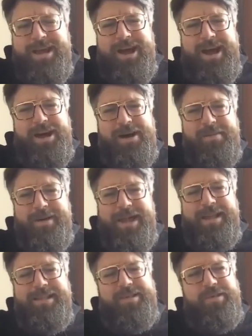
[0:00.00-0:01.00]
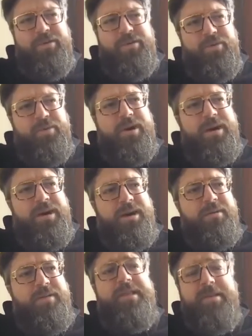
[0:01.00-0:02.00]
And
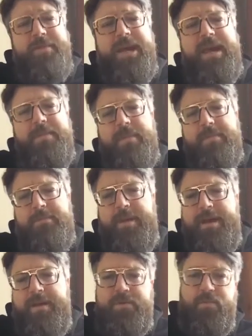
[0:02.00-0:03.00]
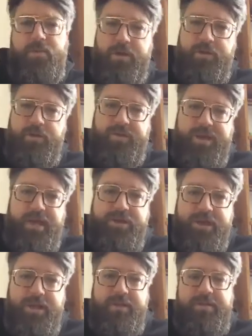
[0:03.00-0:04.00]
so then somebody came up to me after one of those
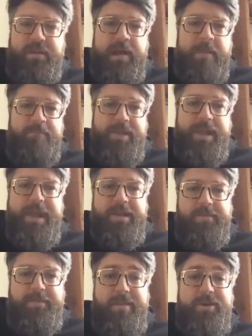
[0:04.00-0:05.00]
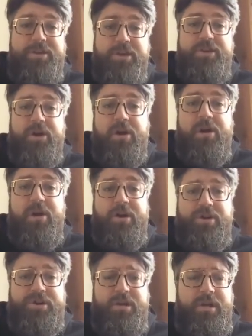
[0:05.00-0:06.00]
sessions and asked me how much I
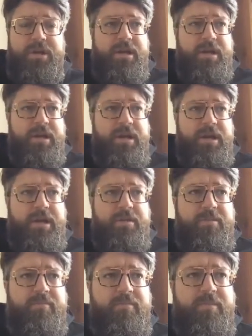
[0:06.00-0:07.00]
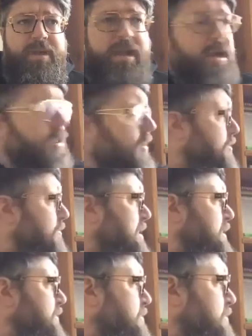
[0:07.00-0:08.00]
charged. And I looked
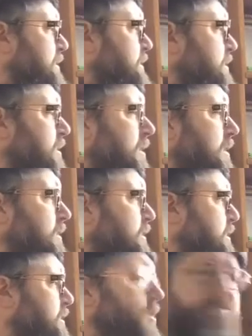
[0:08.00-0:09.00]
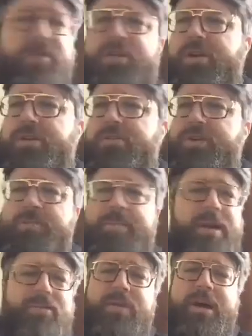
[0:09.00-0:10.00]
around the room. I said, sir, with all due
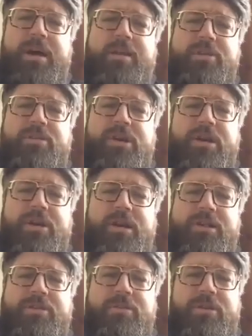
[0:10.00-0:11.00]
respect, who the hell are you talking to?